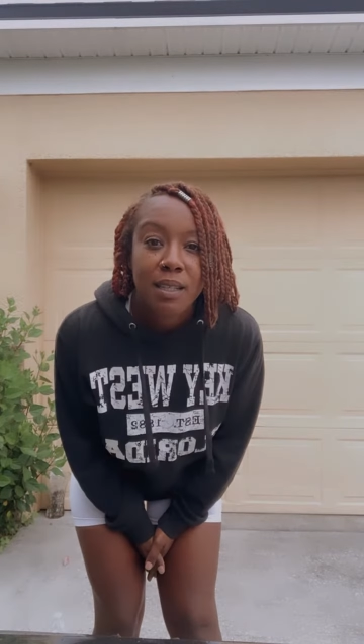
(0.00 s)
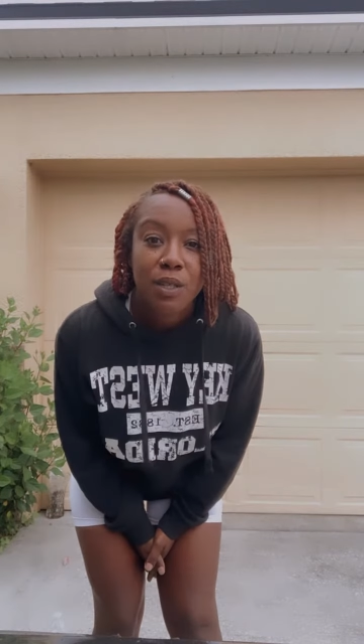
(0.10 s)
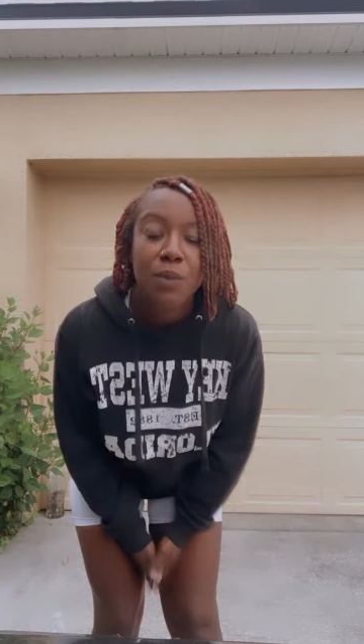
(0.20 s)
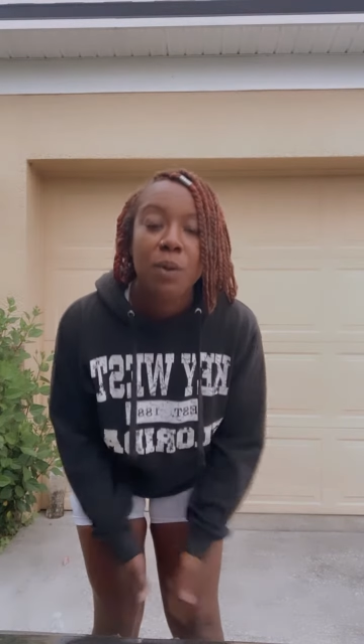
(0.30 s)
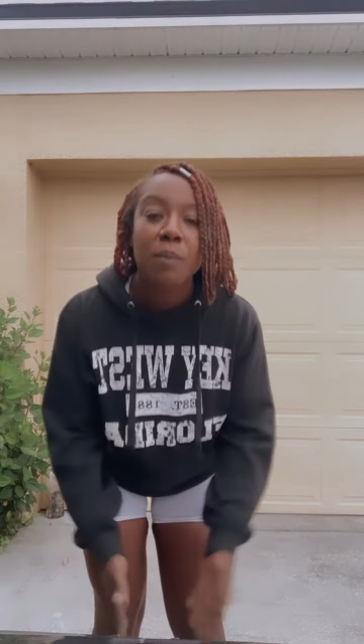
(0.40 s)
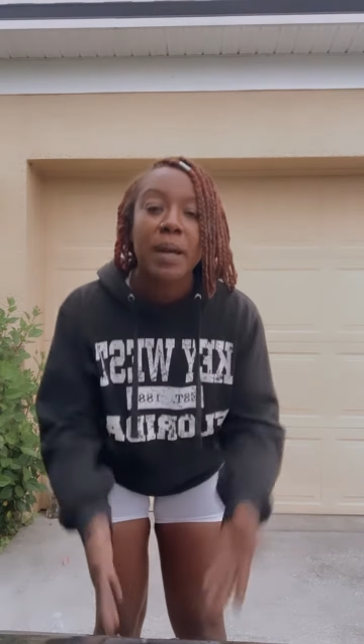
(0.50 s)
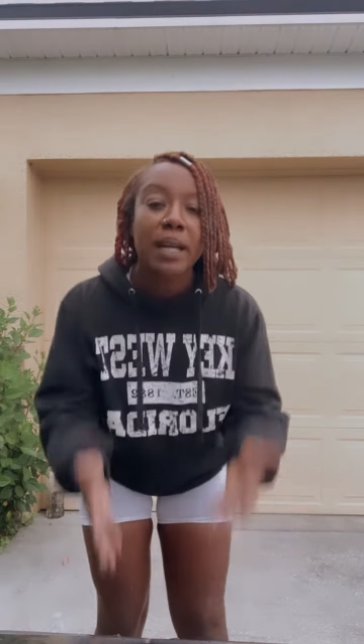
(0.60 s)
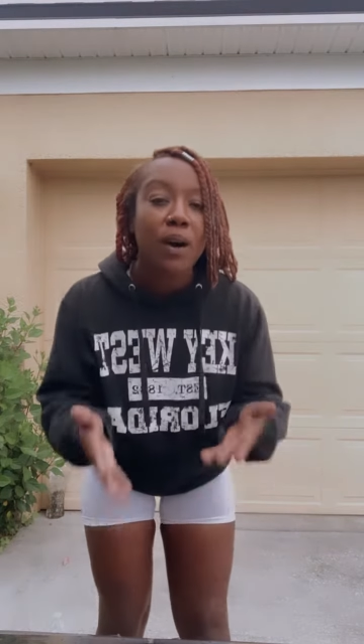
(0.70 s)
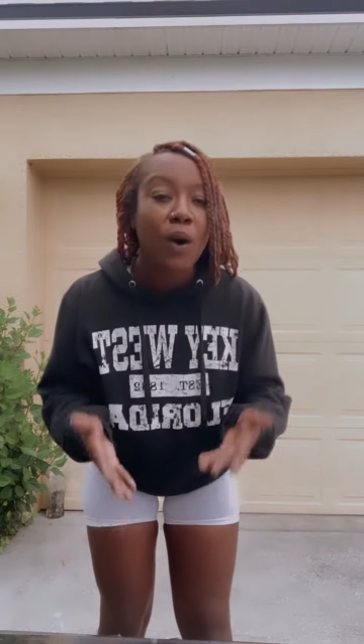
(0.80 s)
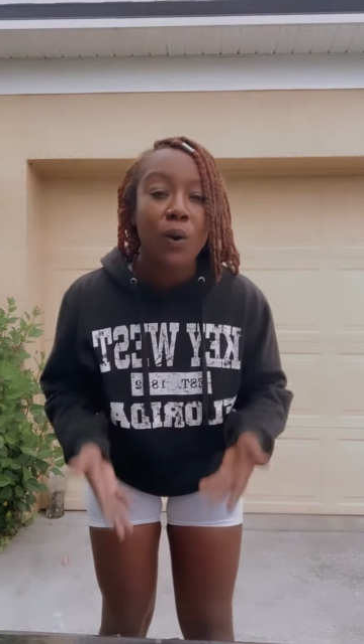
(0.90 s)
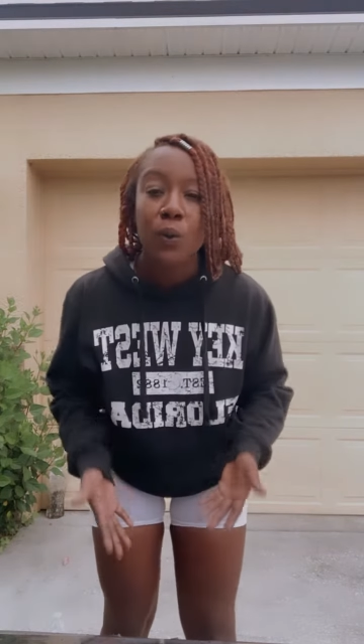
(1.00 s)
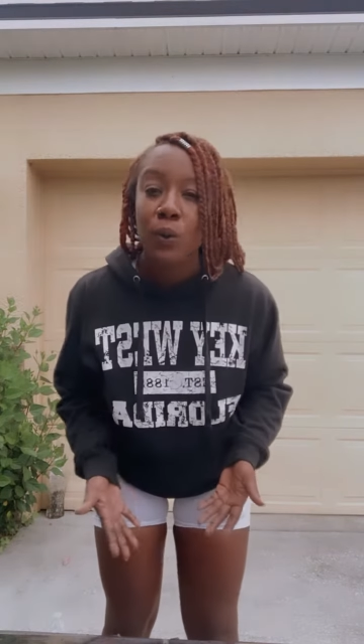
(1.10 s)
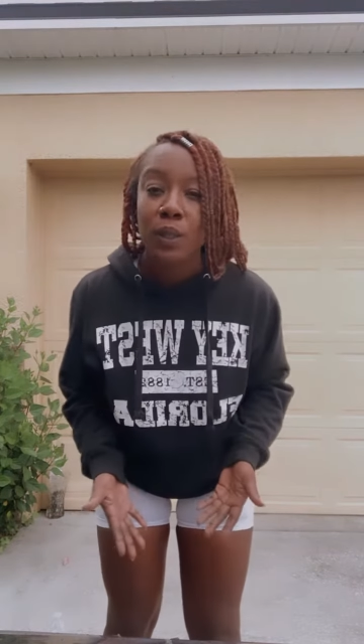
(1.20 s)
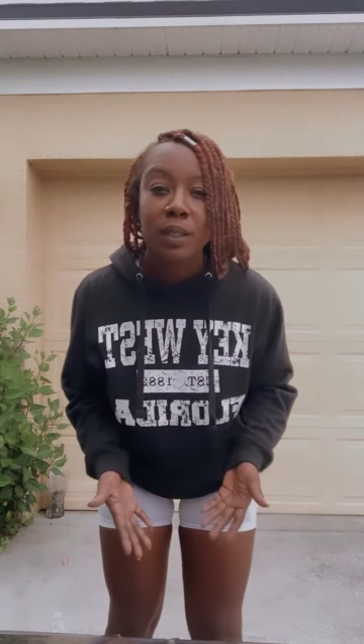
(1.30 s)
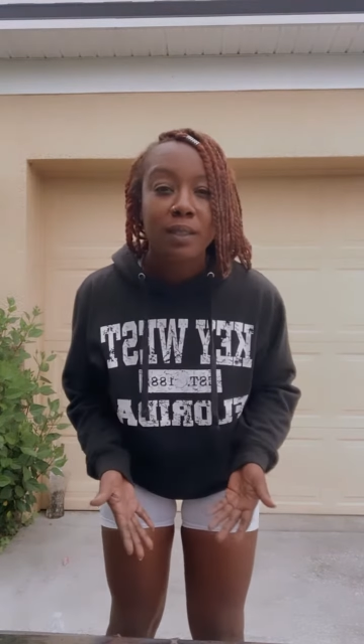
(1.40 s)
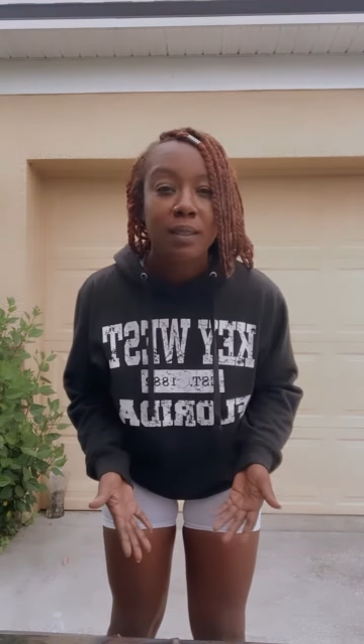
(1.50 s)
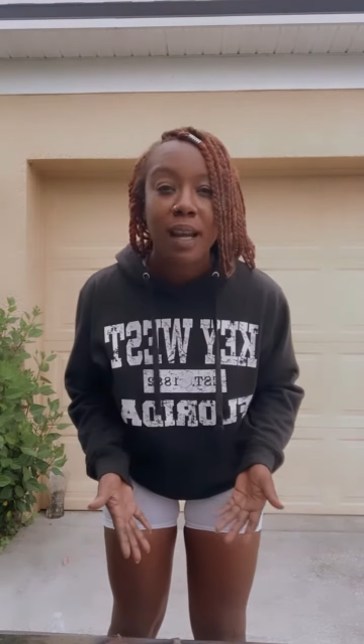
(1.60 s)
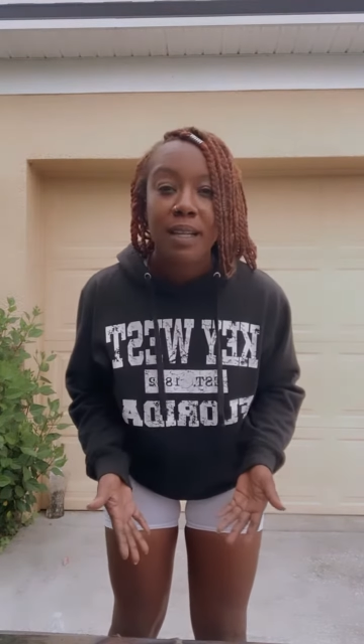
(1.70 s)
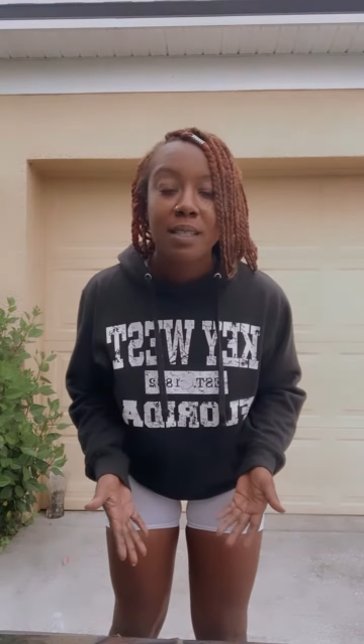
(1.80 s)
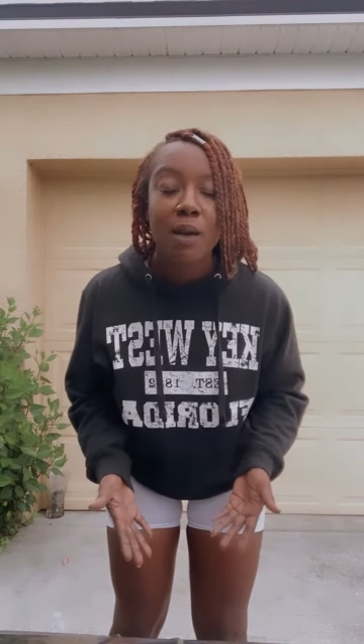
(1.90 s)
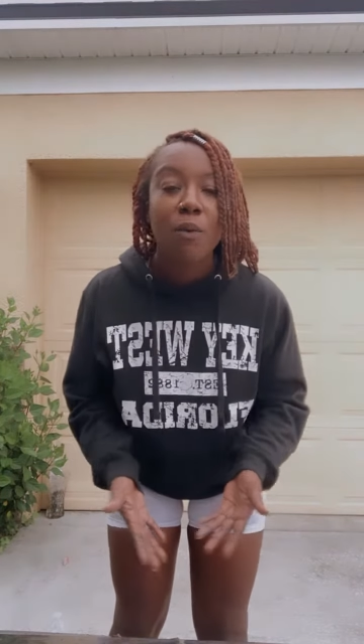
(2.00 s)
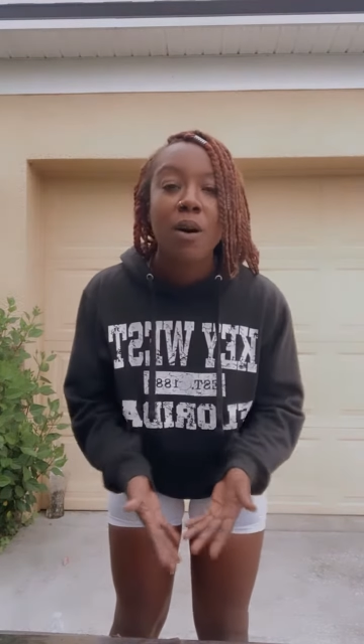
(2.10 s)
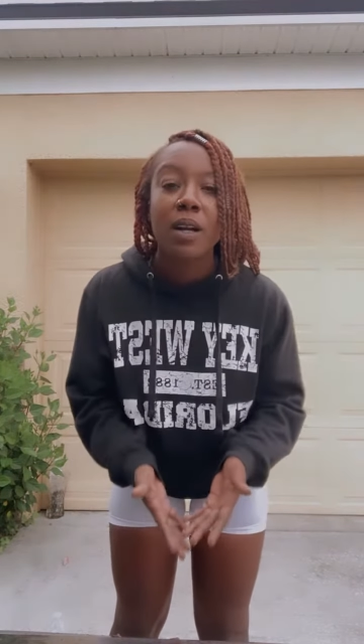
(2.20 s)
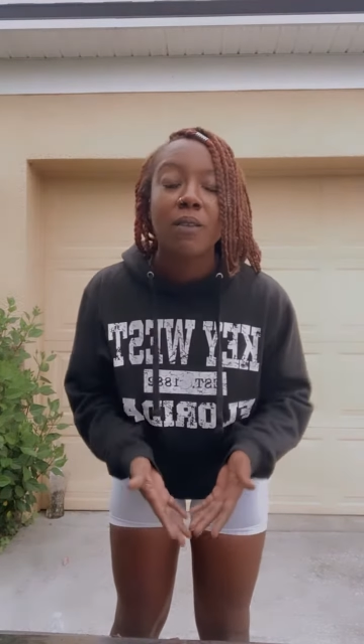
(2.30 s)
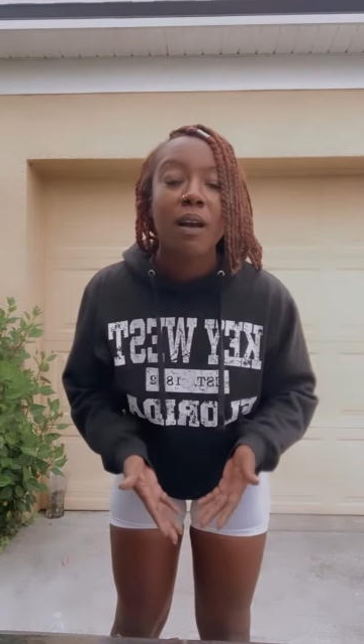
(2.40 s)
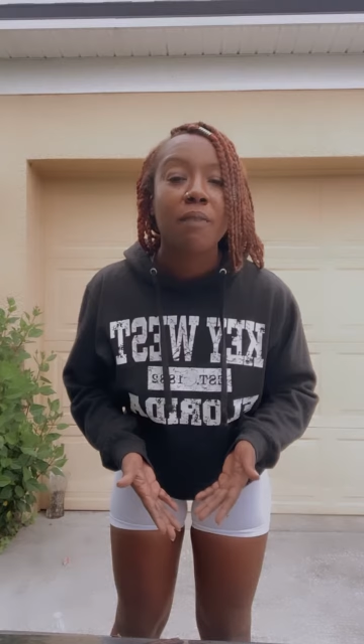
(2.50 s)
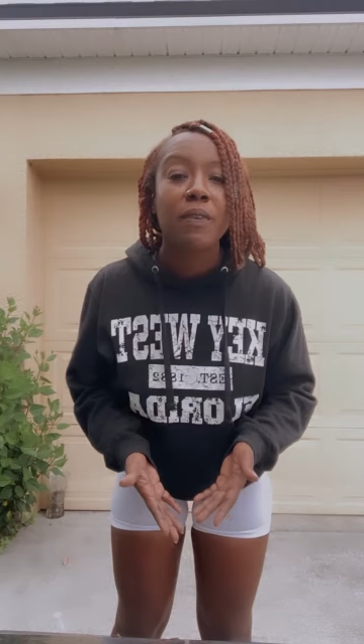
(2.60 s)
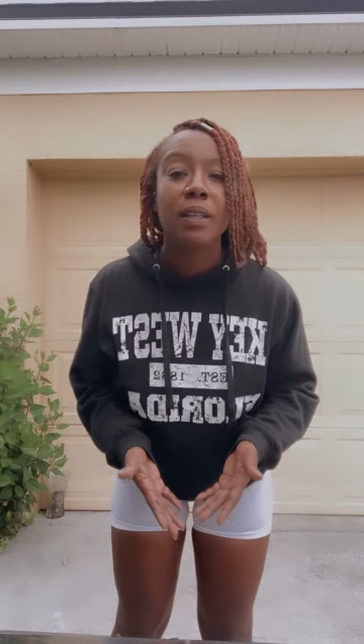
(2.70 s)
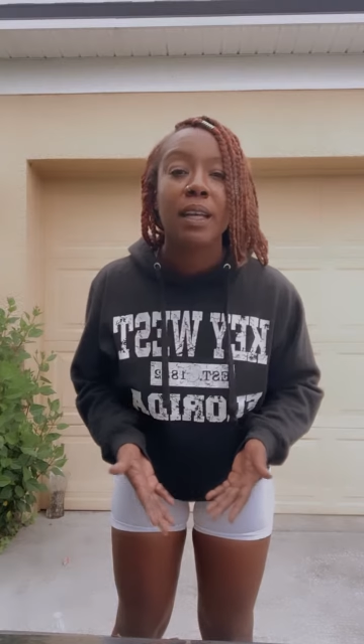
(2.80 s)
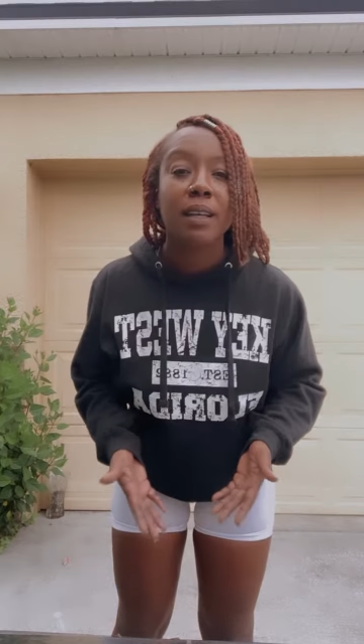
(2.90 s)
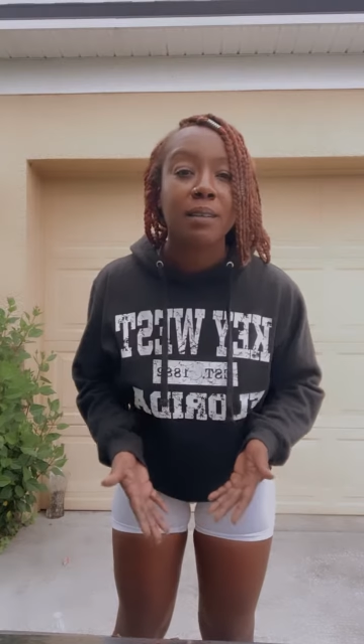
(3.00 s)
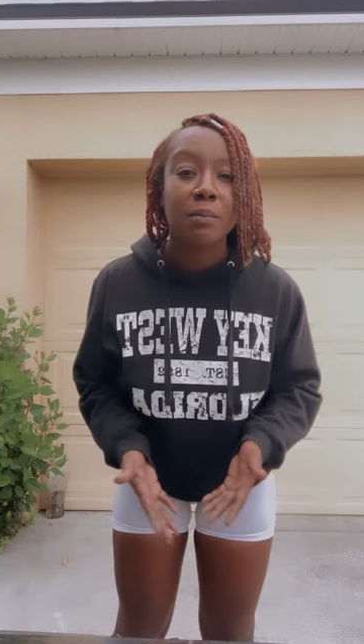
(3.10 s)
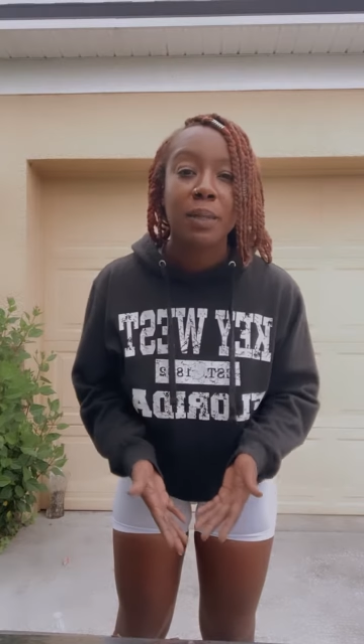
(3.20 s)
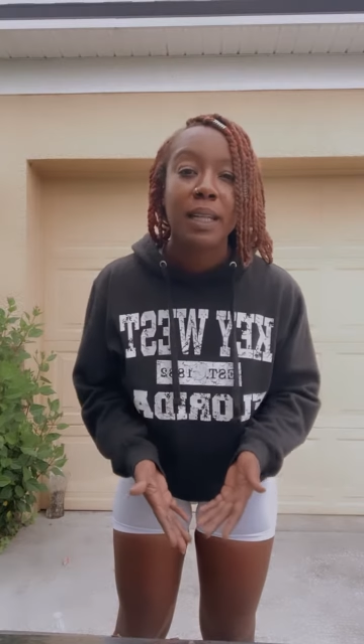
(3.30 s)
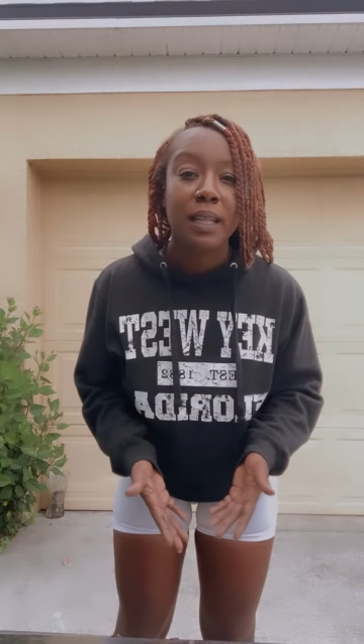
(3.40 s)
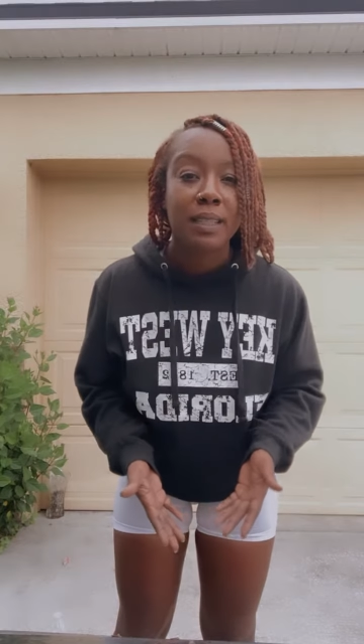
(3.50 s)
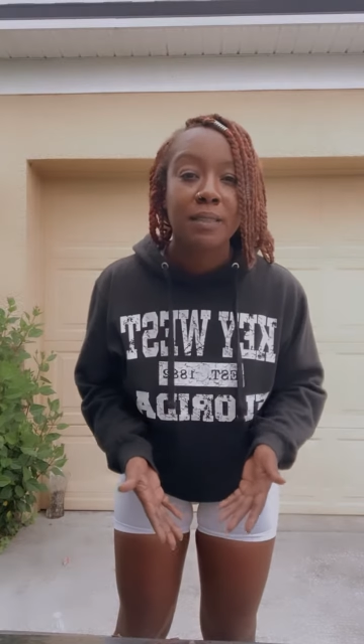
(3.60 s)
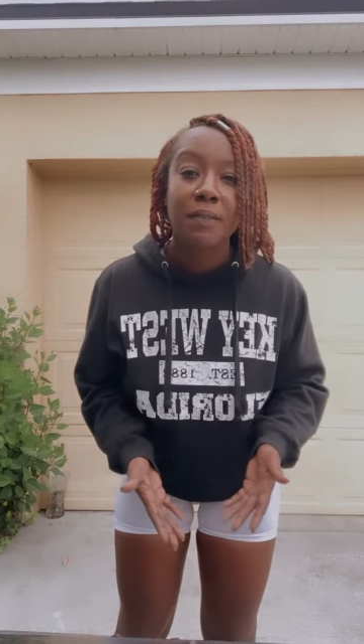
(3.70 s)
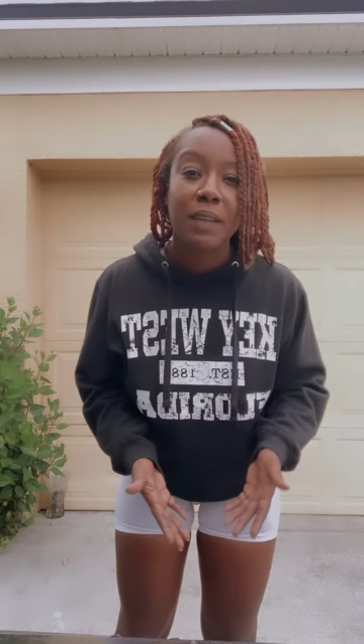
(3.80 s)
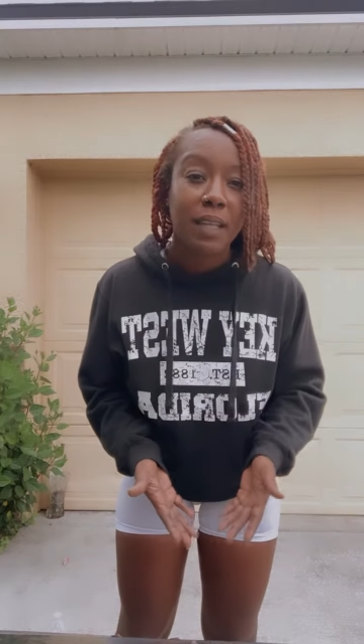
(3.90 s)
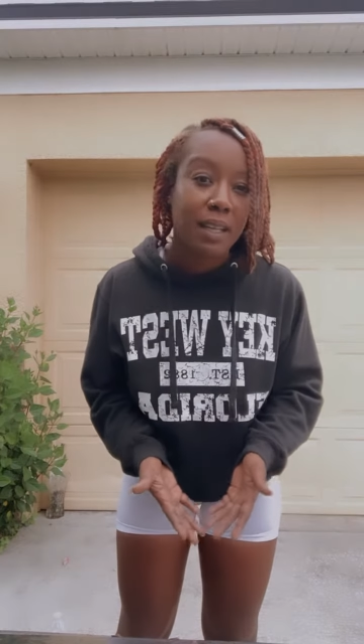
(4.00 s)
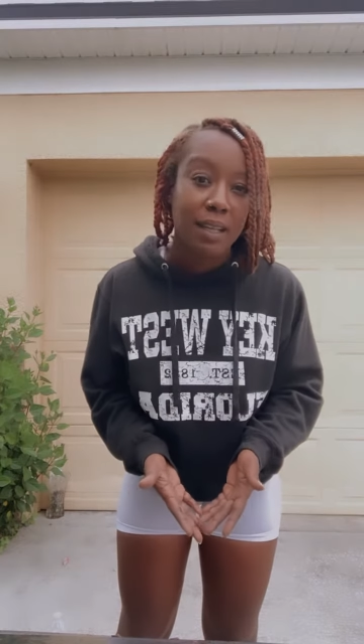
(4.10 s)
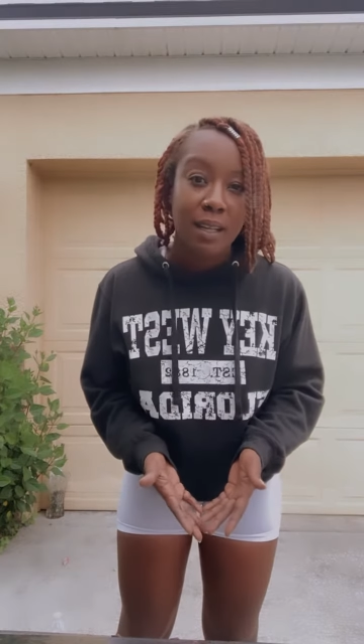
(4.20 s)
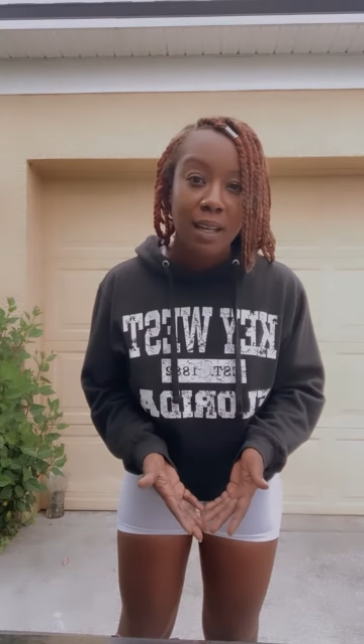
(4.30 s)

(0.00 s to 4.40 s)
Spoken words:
You were made whole, okay? Stop walking around feeling incomplete and defeated.